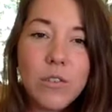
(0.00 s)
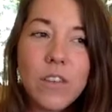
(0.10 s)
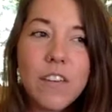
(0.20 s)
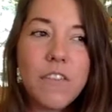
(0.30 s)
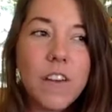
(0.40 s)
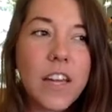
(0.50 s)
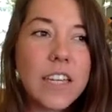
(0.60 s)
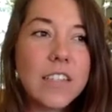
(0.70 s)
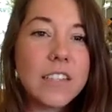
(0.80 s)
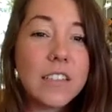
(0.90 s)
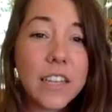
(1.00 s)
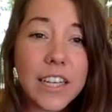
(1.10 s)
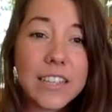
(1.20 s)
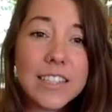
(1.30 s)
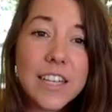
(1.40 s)
you can find
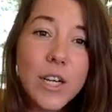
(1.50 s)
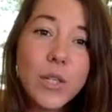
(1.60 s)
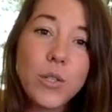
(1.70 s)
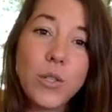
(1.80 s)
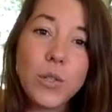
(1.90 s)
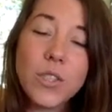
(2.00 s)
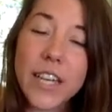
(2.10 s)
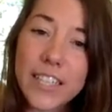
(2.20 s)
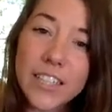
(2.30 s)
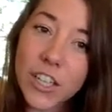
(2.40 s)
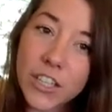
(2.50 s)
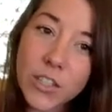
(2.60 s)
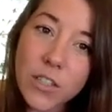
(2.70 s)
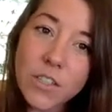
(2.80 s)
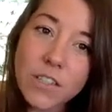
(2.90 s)
links to science
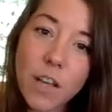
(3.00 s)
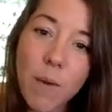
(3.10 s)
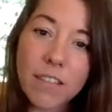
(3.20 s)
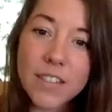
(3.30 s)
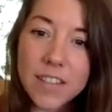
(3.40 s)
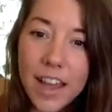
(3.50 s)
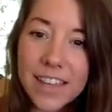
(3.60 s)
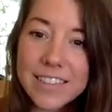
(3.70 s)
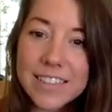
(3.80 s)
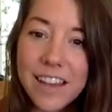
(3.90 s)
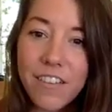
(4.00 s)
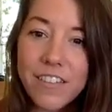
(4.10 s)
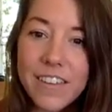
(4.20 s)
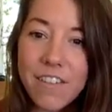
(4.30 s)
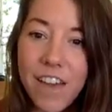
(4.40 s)
articles about the science of
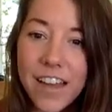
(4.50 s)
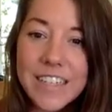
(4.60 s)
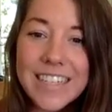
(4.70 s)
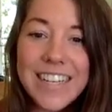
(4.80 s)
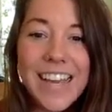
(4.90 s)
the event.